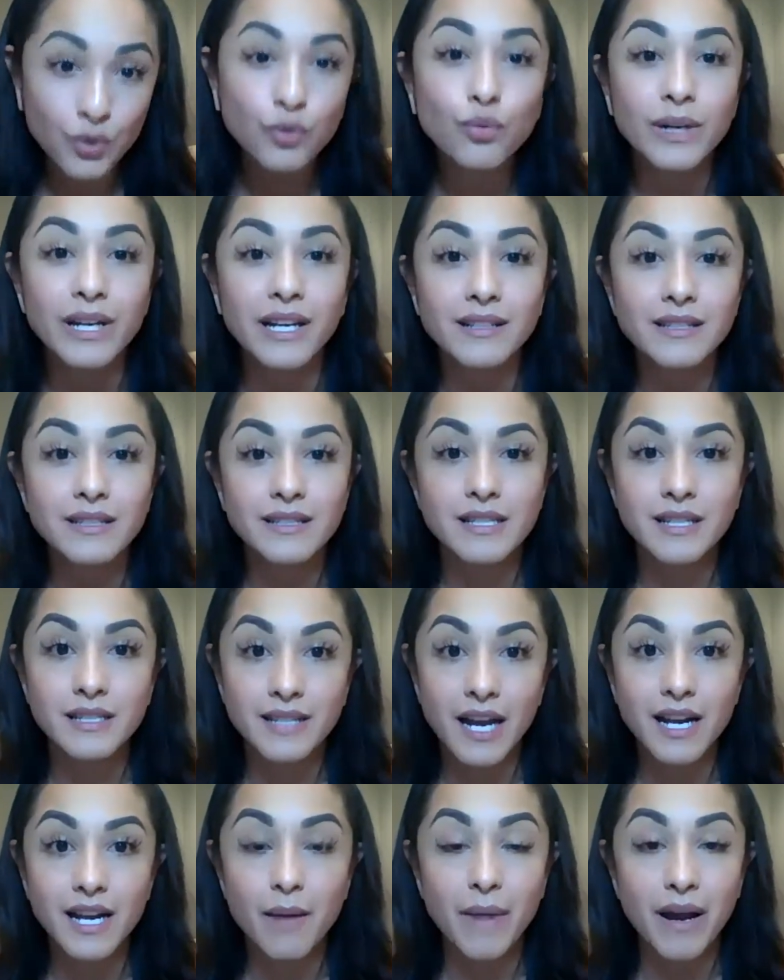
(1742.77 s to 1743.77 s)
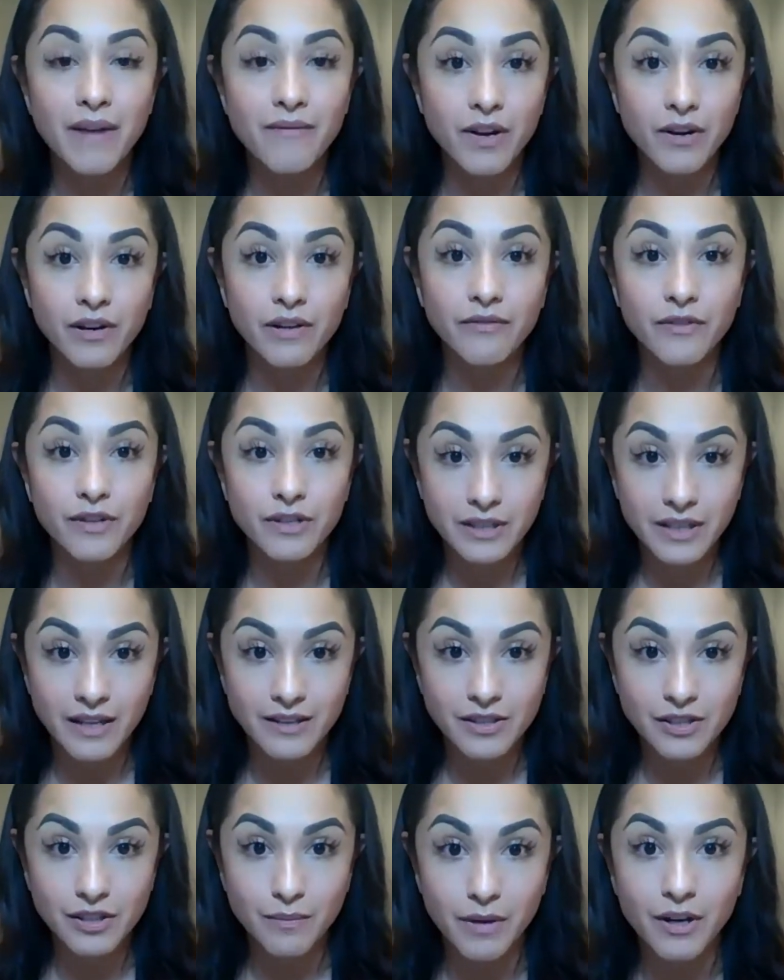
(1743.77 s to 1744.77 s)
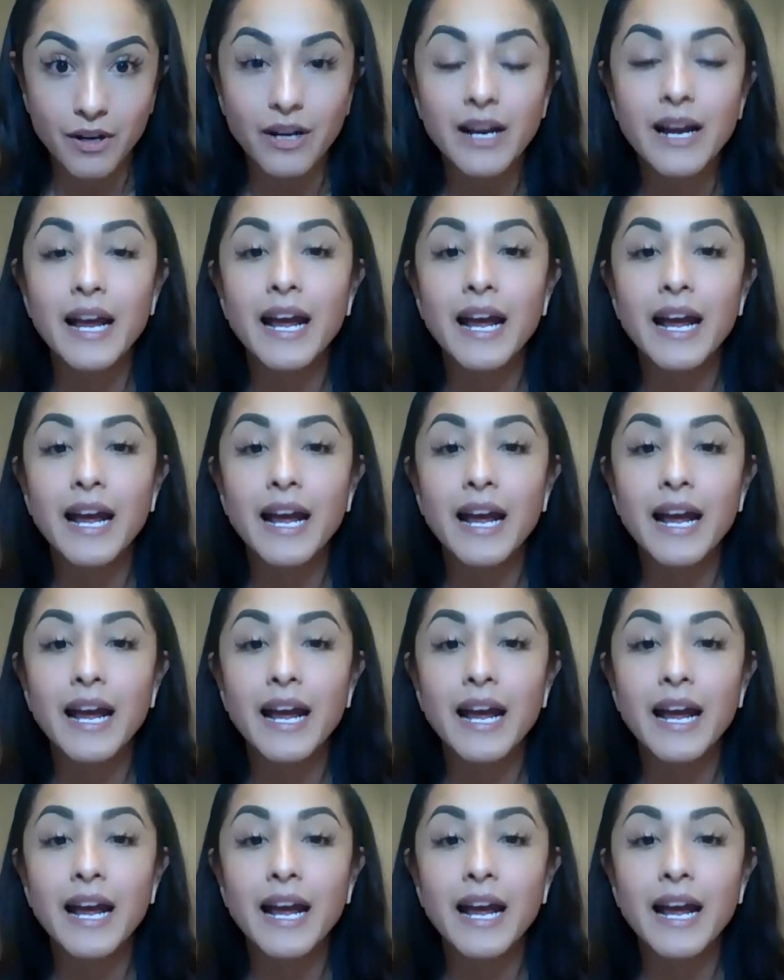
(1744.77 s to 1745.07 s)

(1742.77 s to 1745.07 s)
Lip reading: weeks to sign up my very first customer.